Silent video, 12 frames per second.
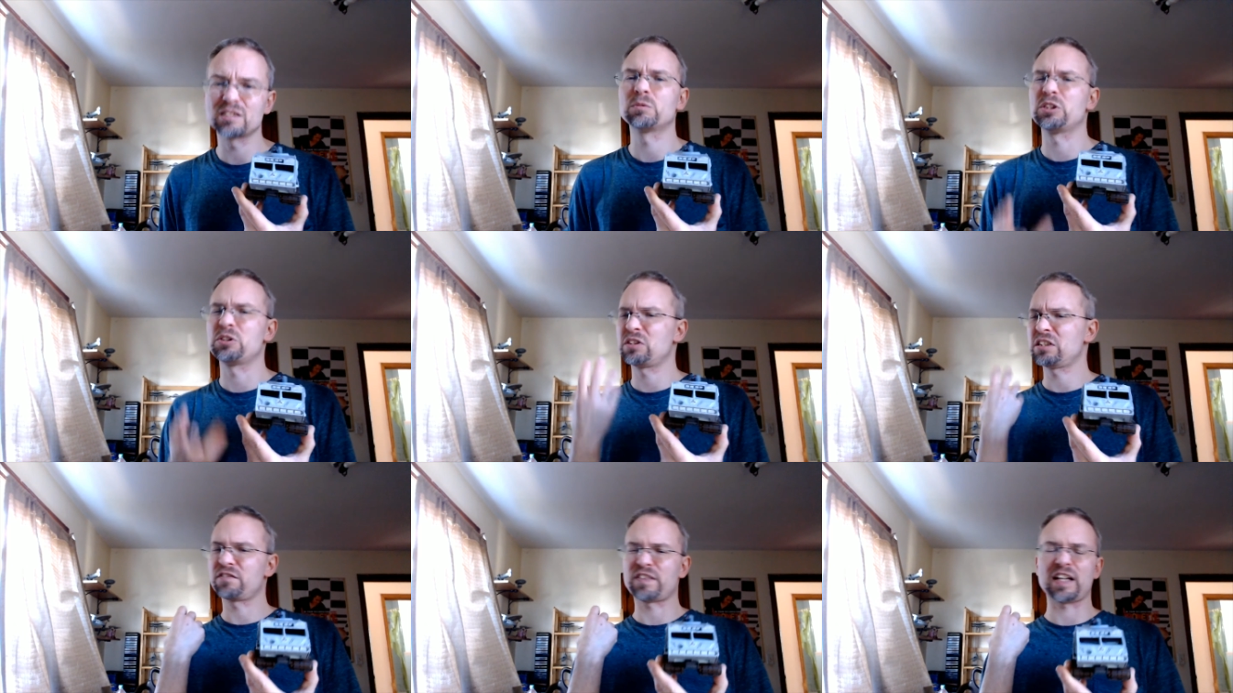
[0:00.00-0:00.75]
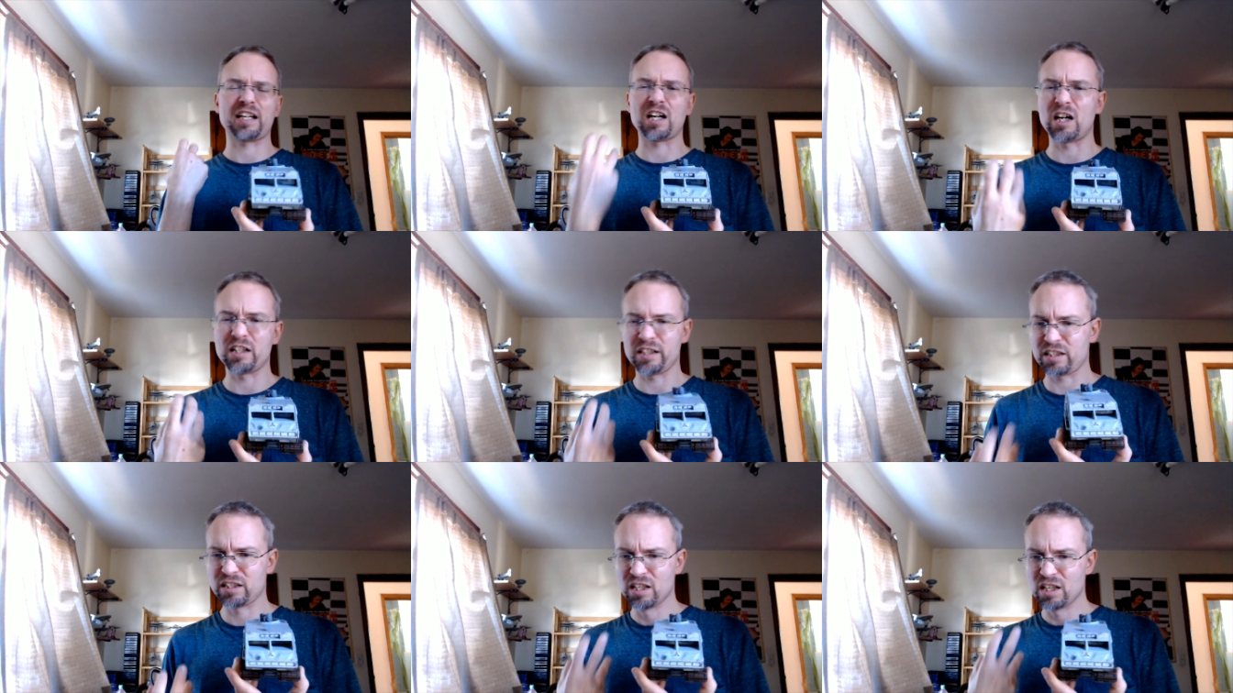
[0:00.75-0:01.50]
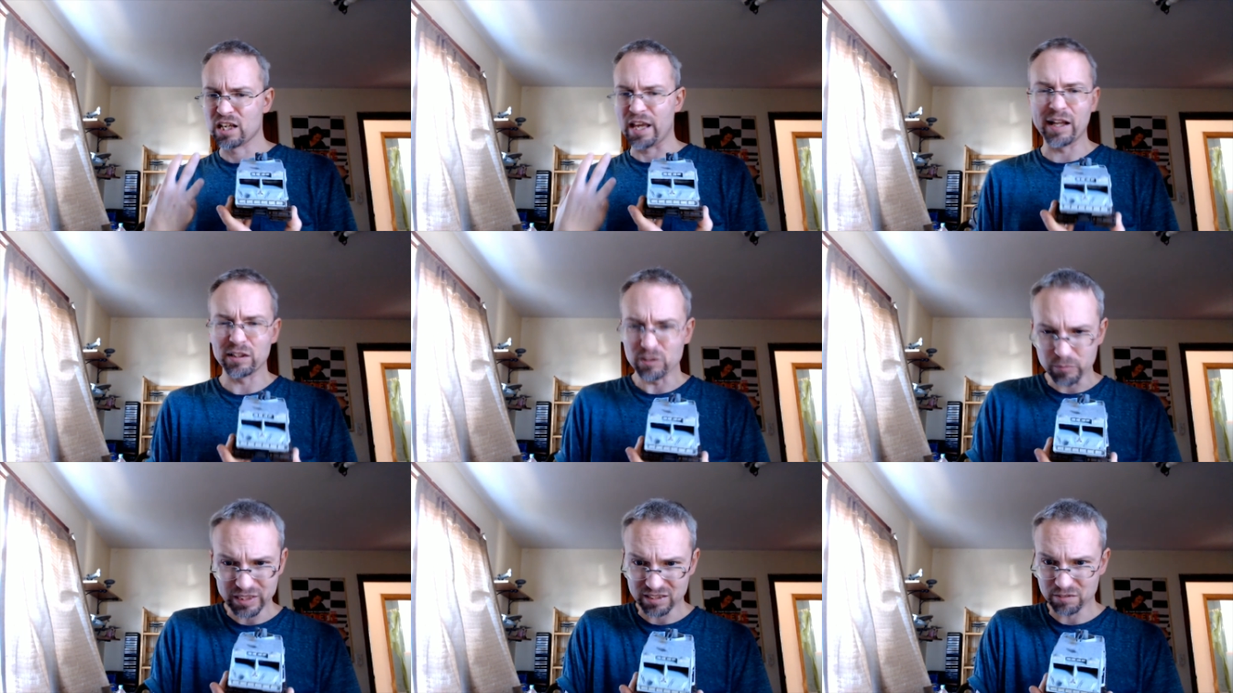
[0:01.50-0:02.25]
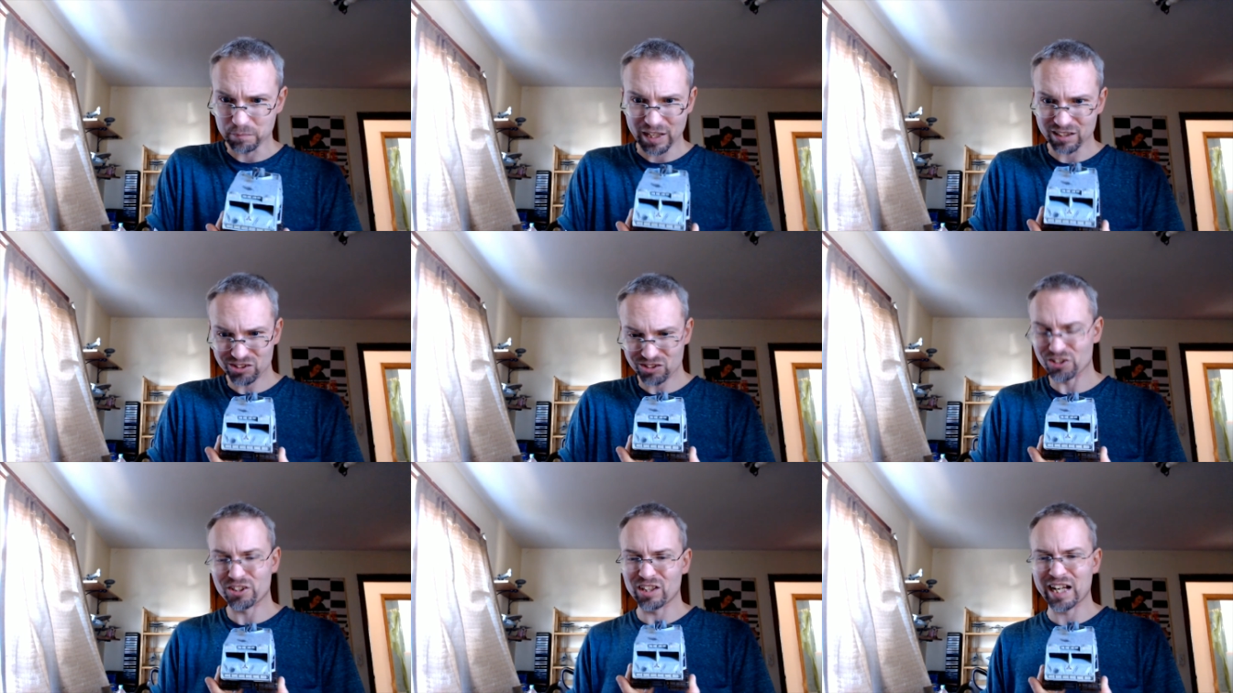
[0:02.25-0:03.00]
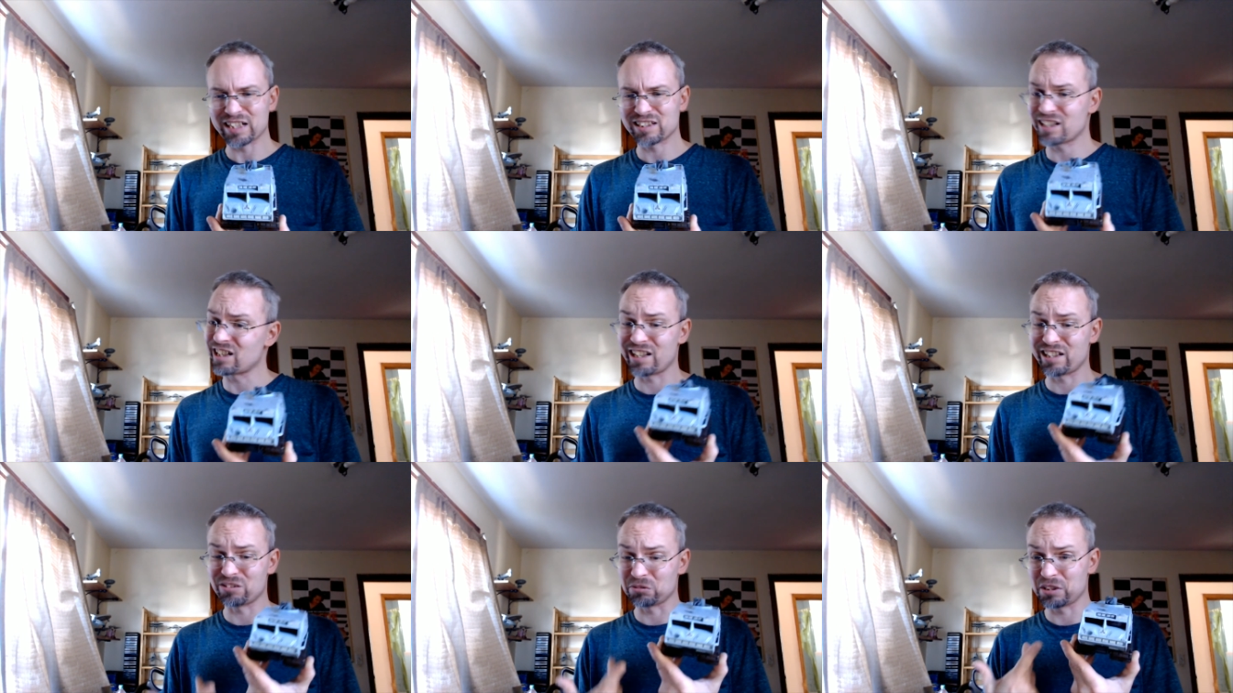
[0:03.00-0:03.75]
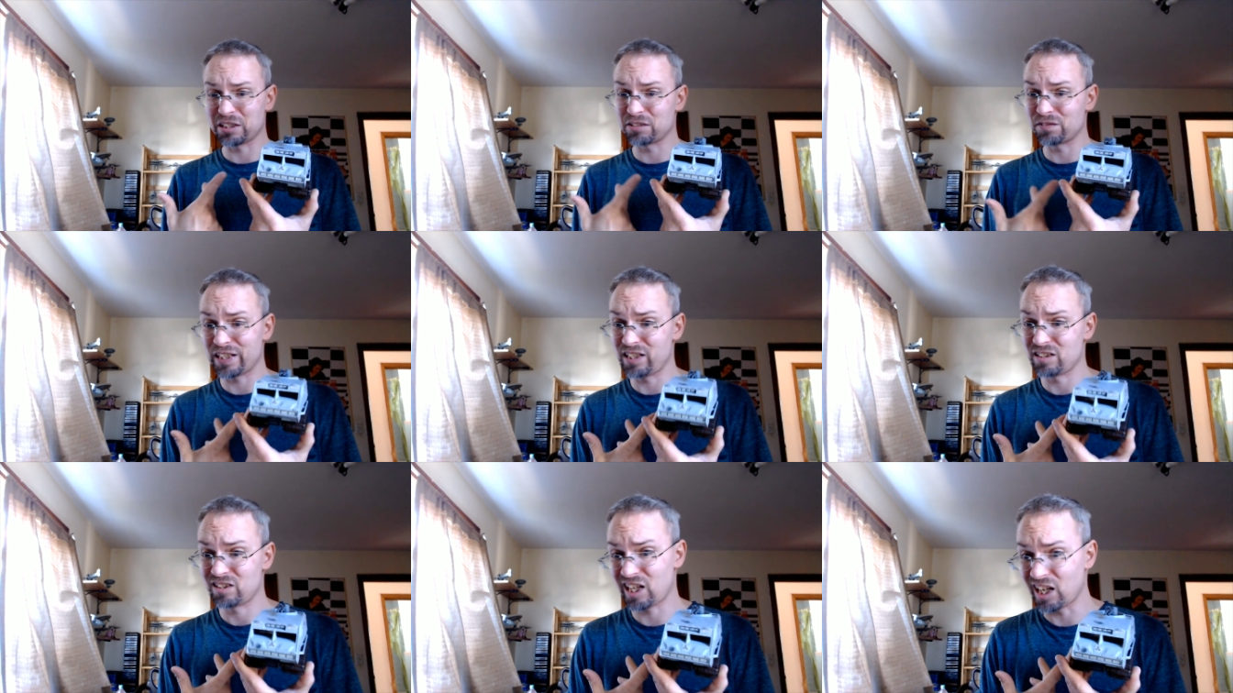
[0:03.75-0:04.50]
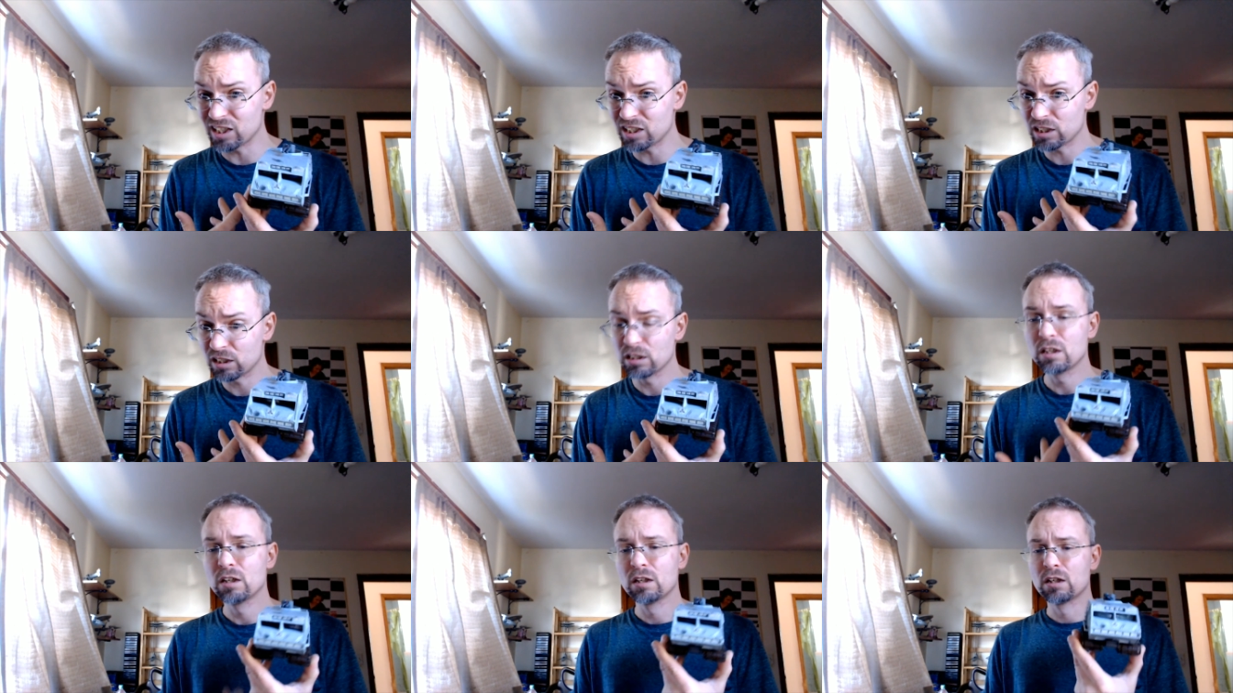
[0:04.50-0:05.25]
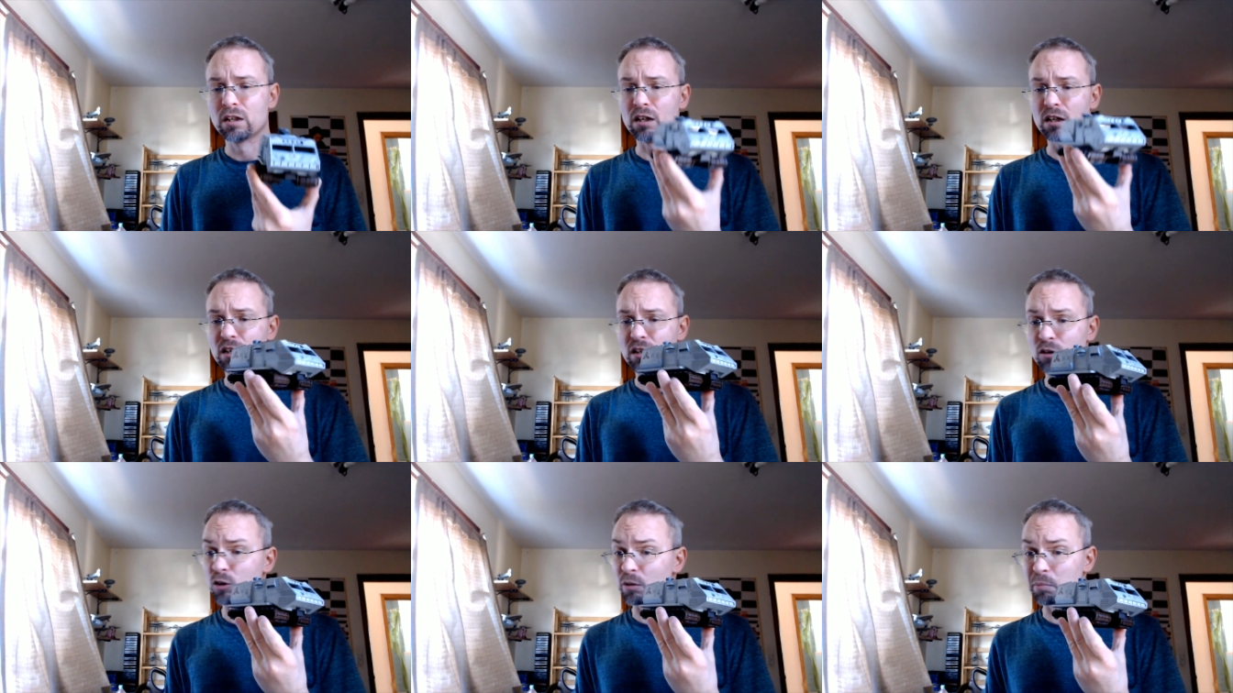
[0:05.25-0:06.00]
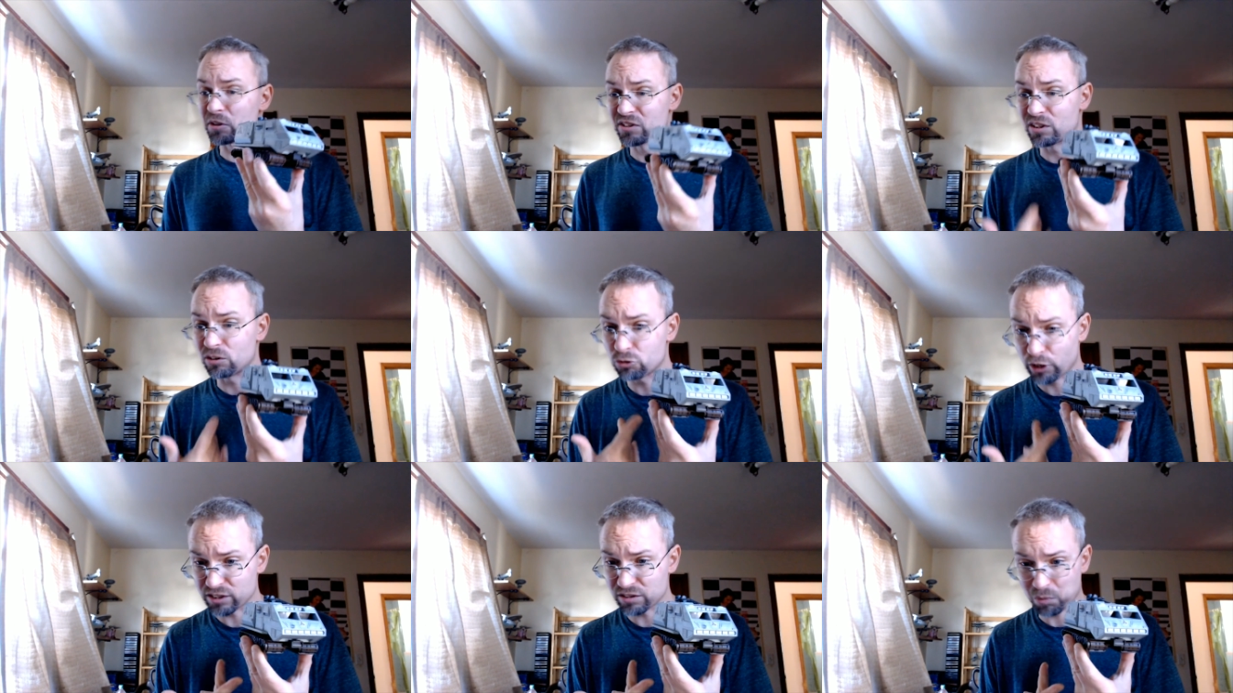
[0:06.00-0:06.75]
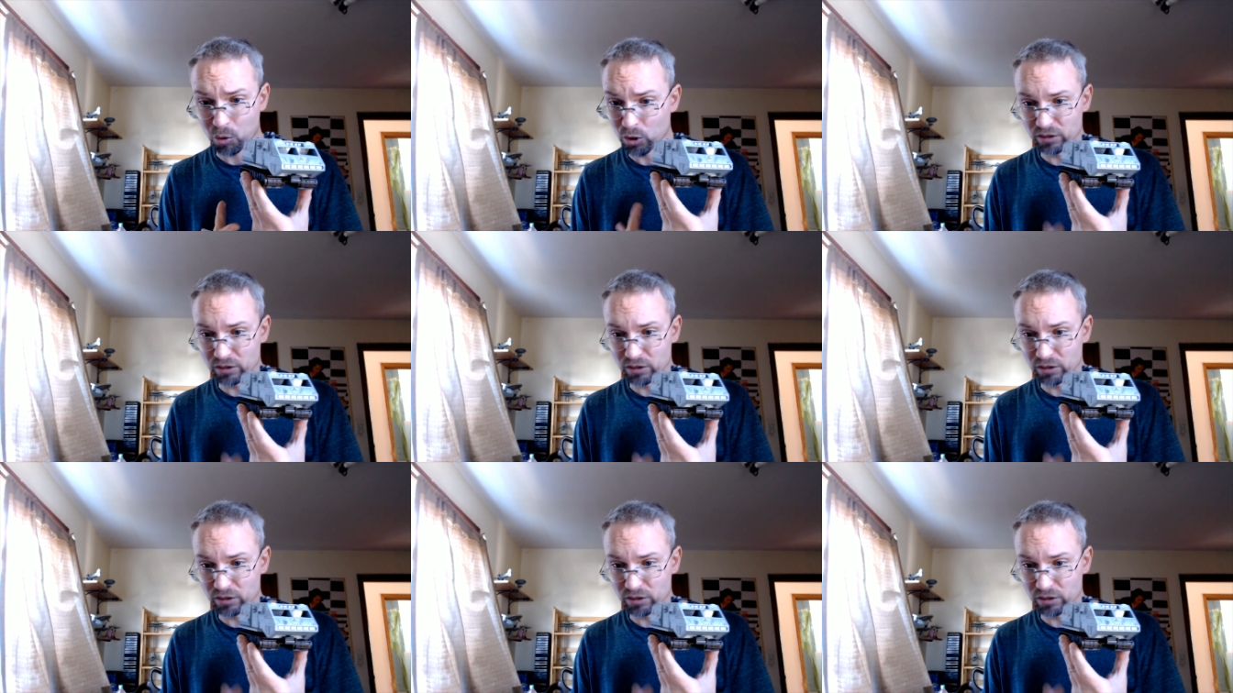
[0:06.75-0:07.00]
When you think of iconic elements of Battlestar Galactica, I don't think of a tank or a personnel transport.